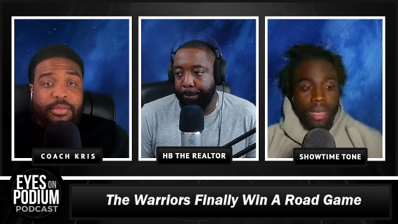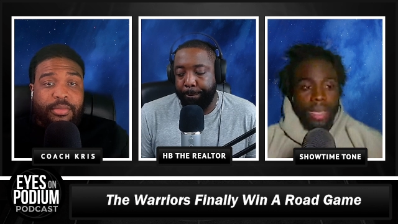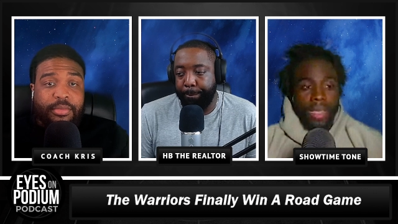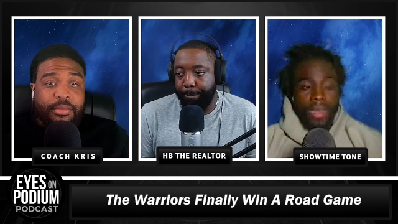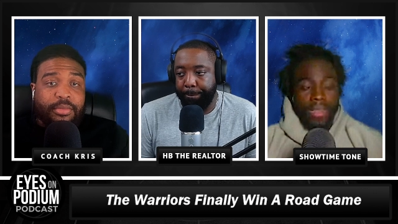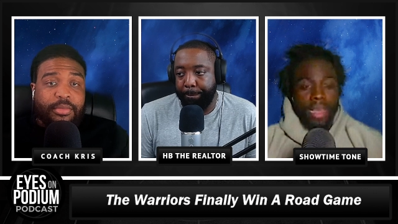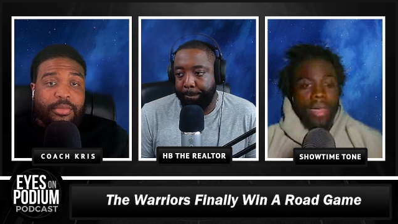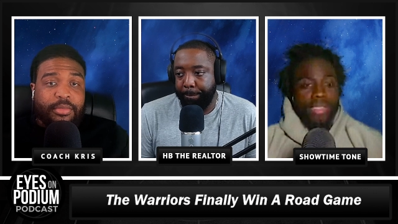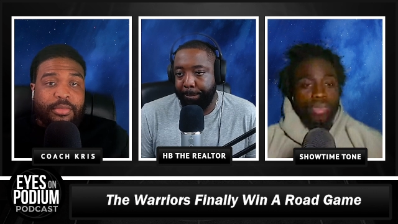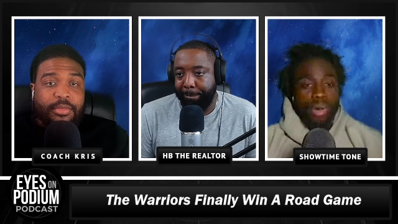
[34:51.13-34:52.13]
Speaker 1: And
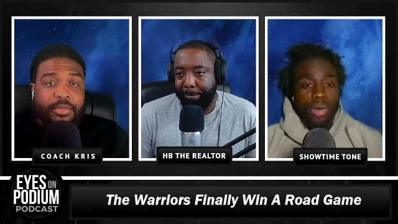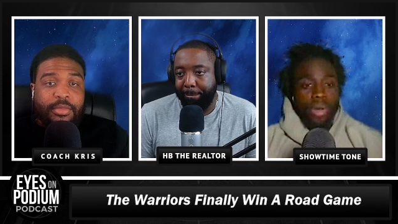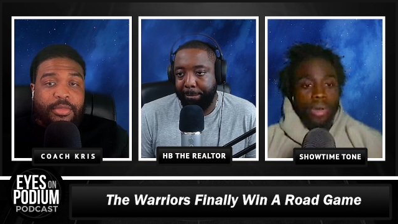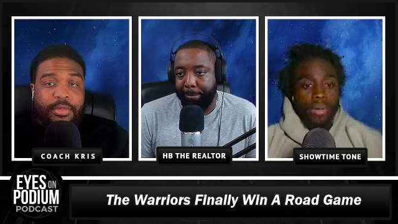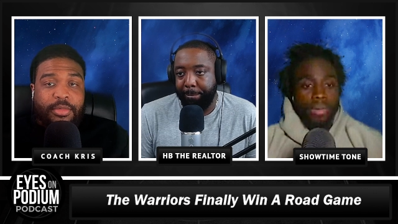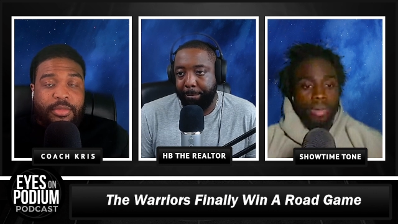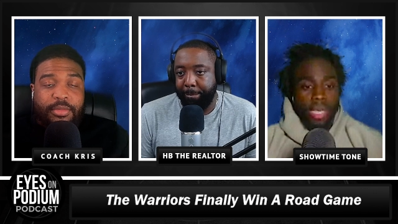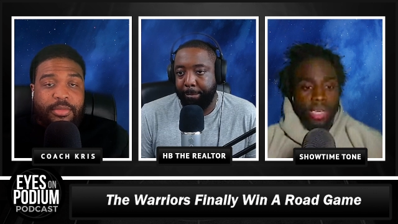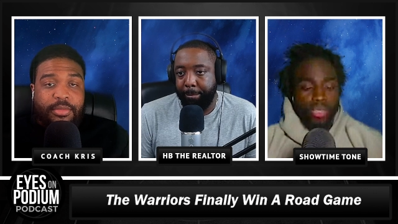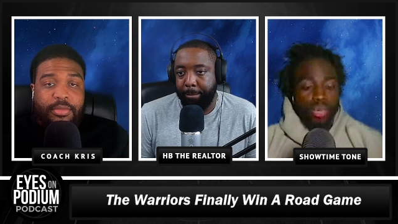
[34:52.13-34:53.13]
that's where
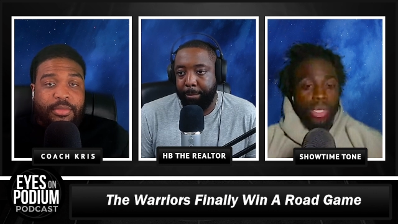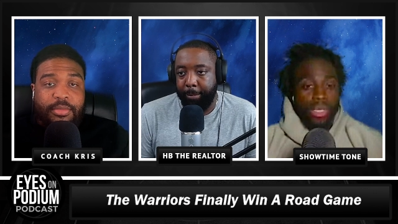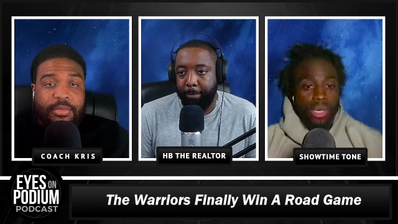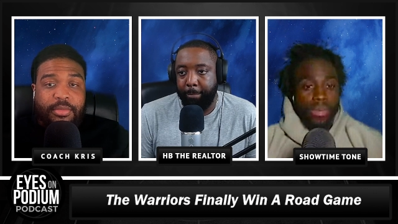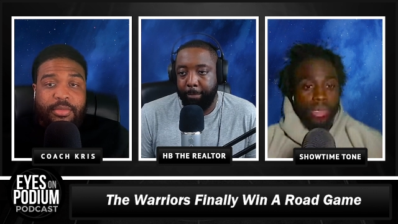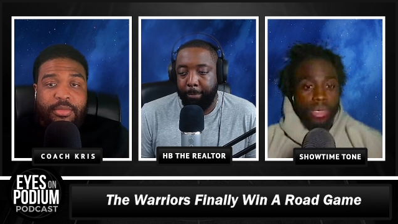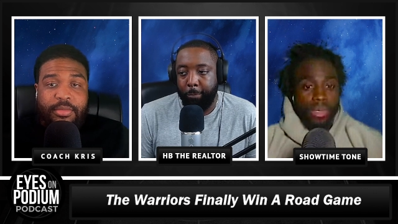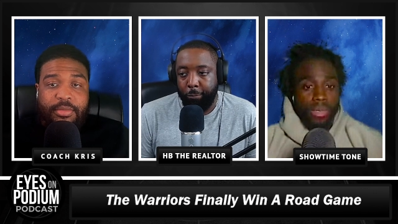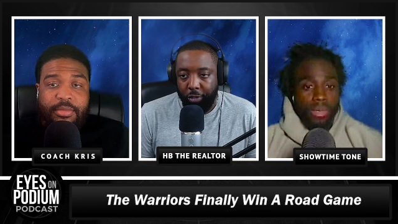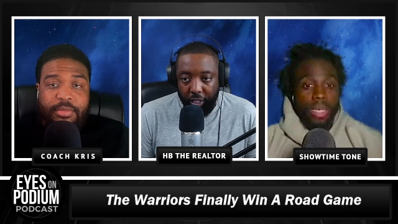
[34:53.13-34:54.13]
Andrew Wiggins comes in.
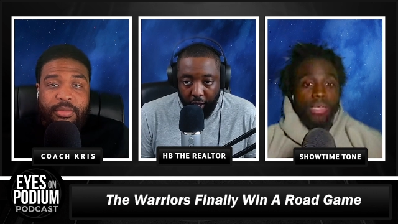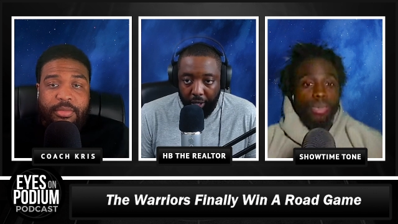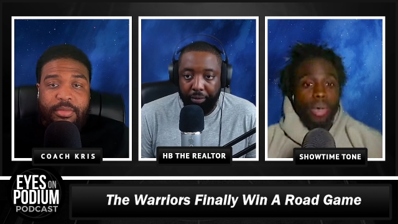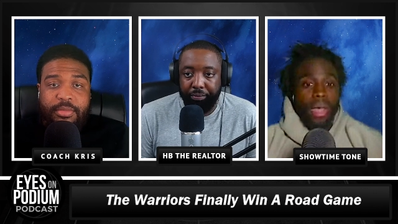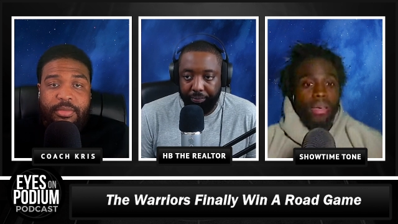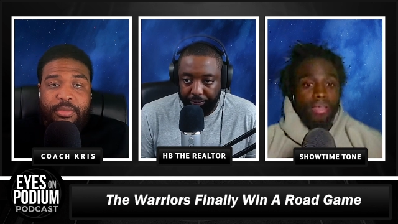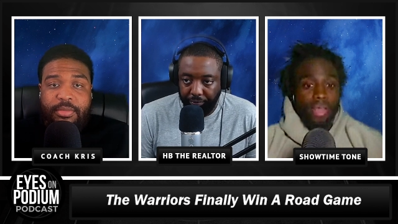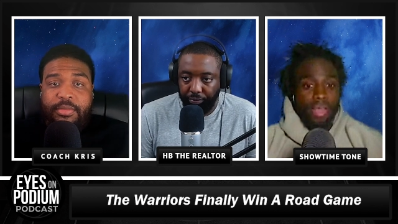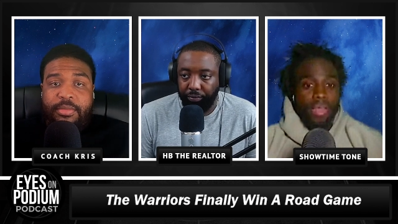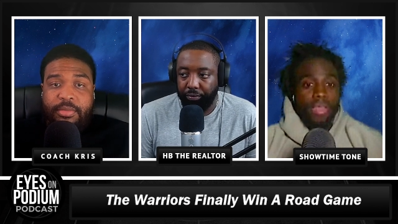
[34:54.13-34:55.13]
That's yeah. where
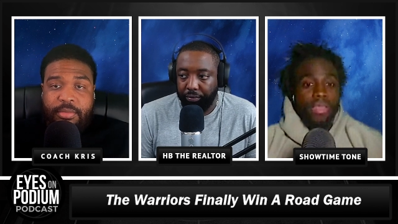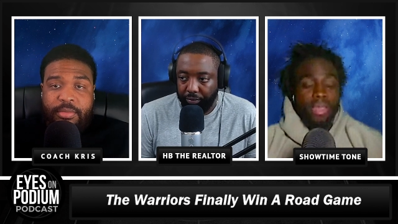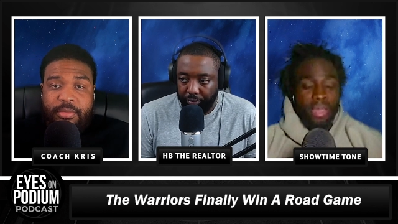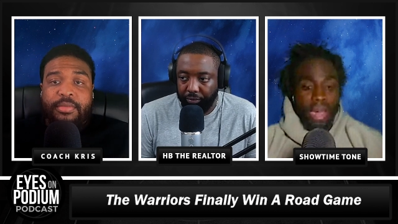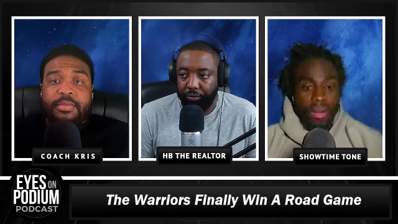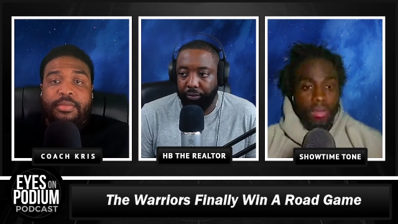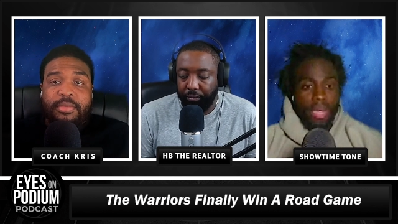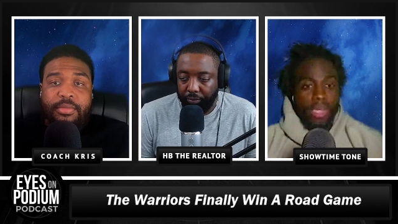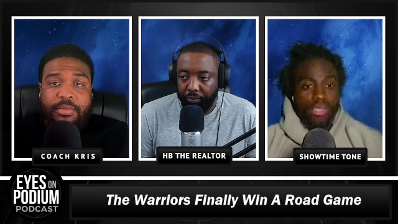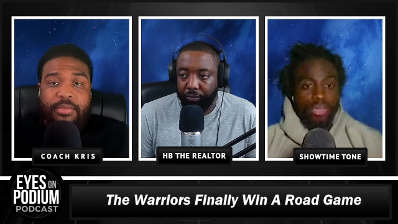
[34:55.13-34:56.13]
having Gary
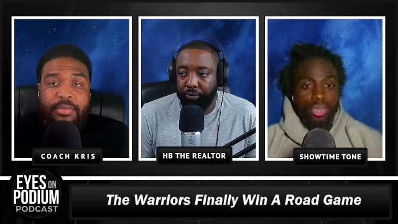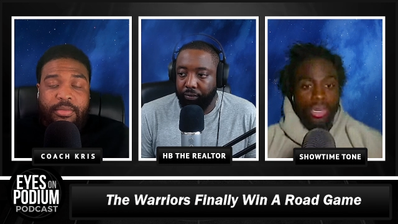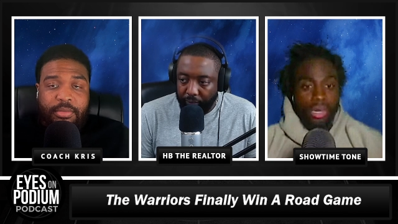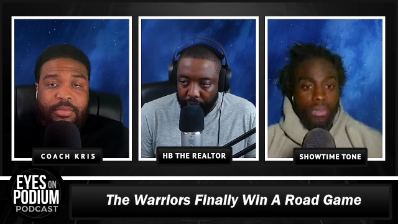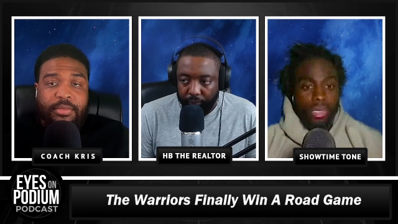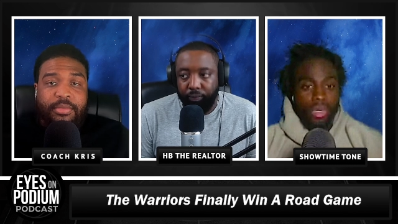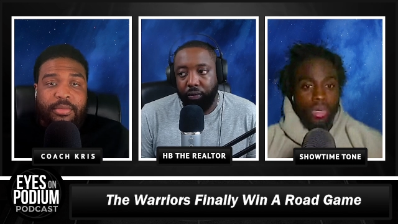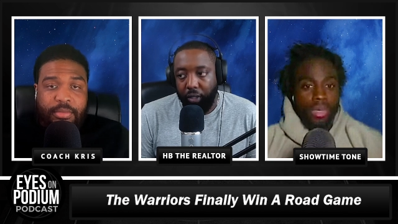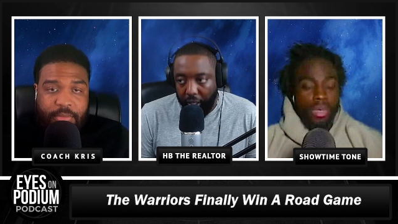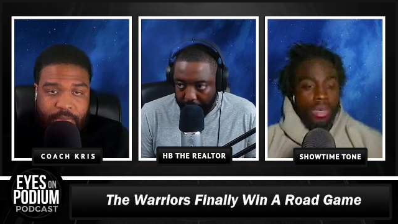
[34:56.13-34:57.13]
Payton Jr. comes in.
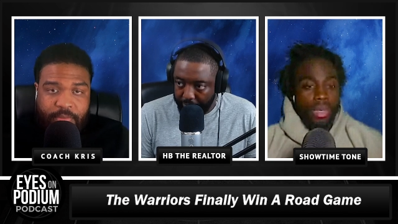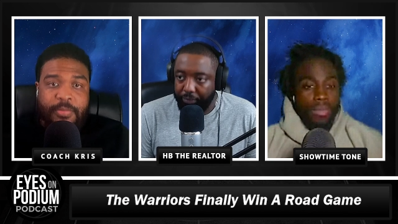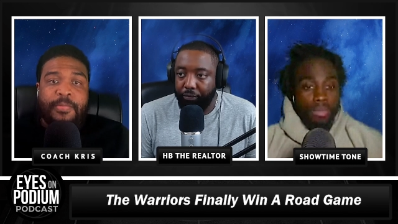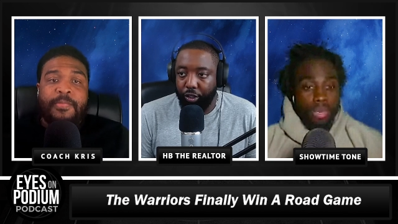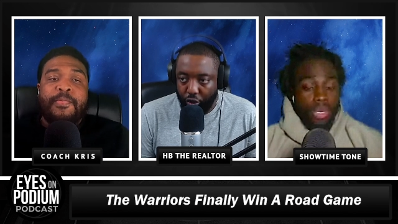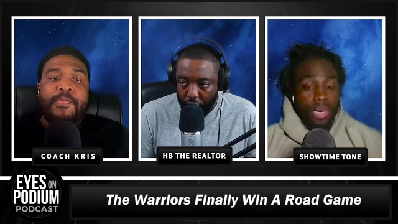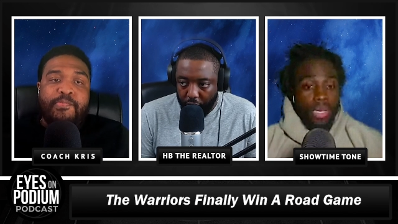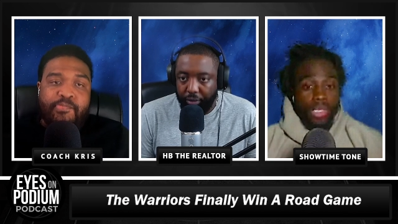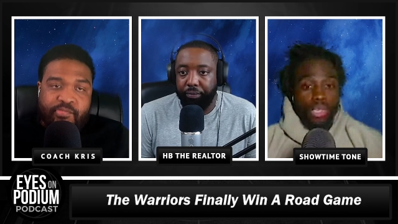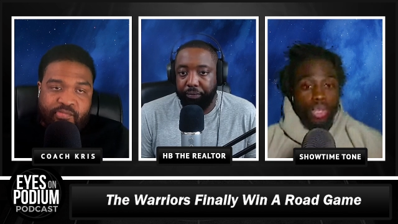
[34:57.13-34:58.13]
Yeah, for
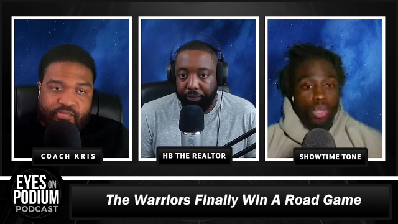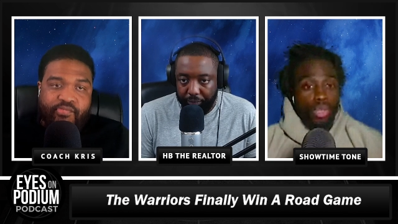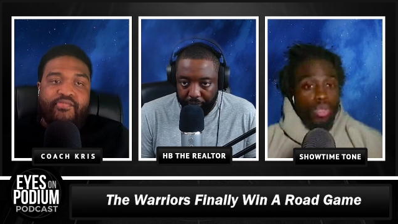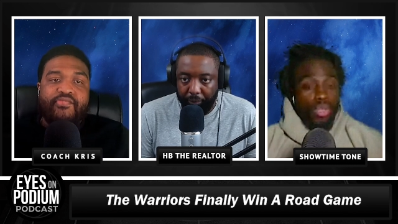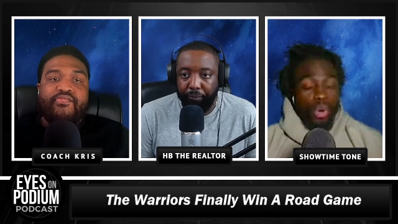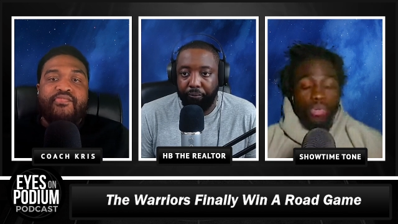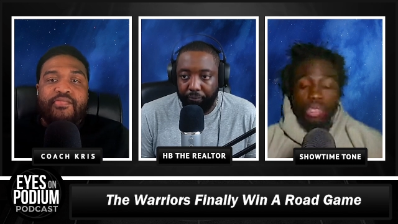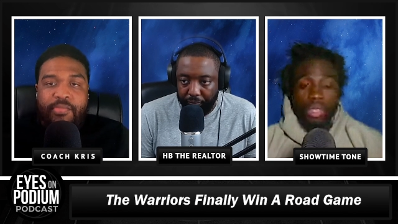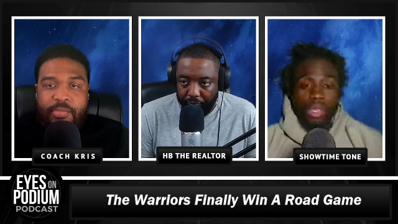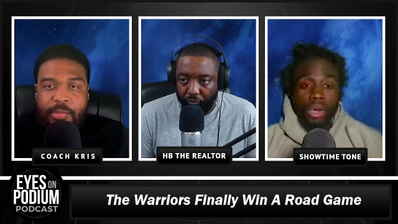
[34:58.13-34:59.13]
sure. Because
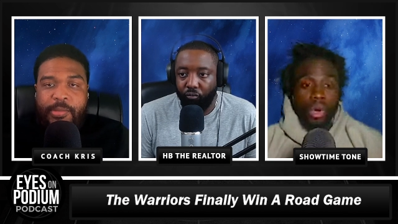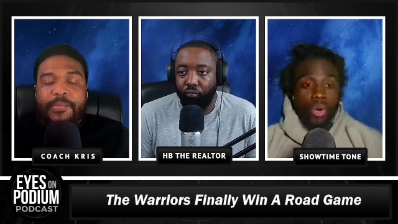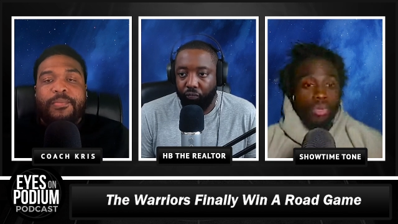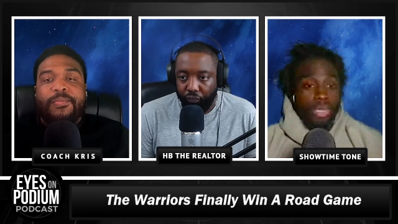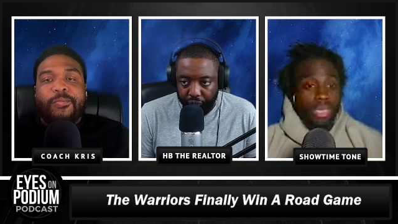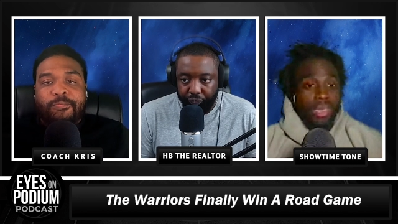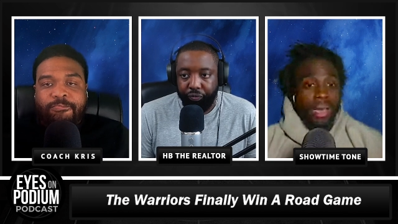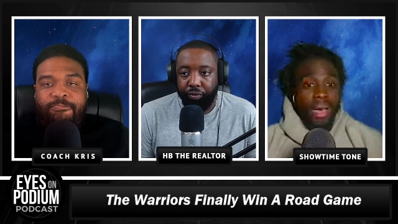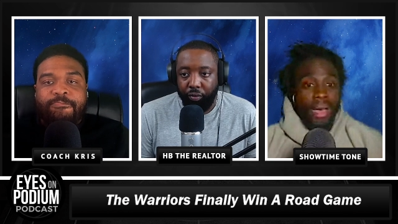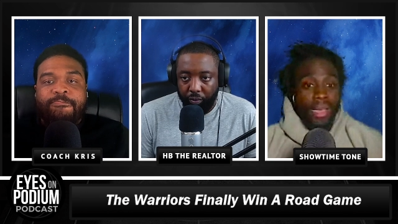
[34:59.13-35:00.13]
those are the only
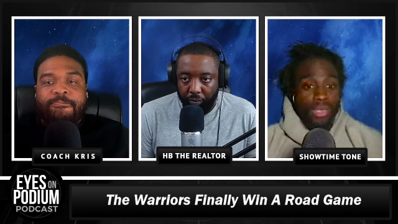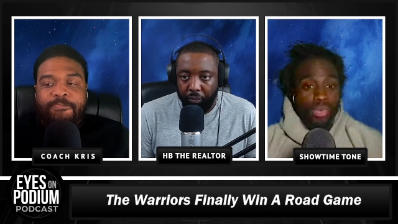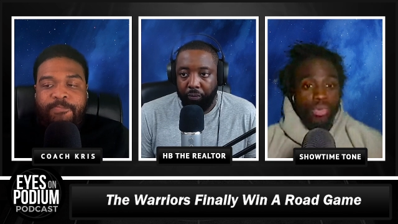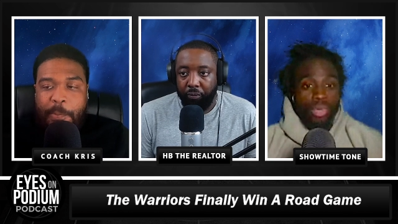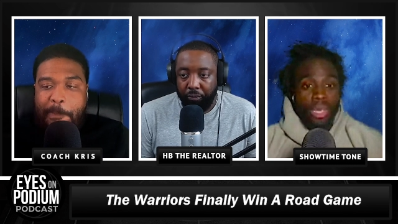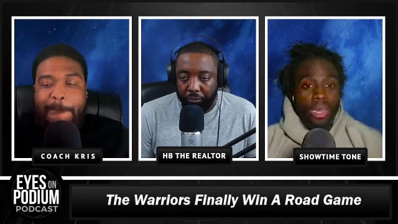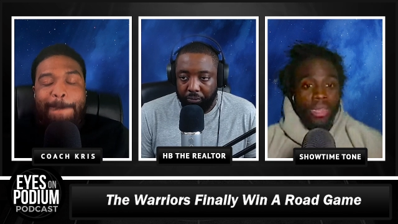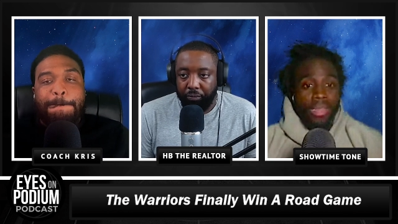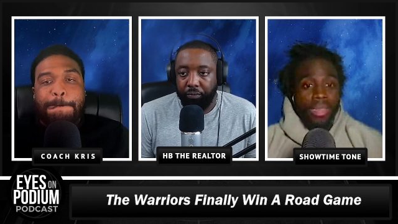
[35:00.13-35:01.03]
guys who can at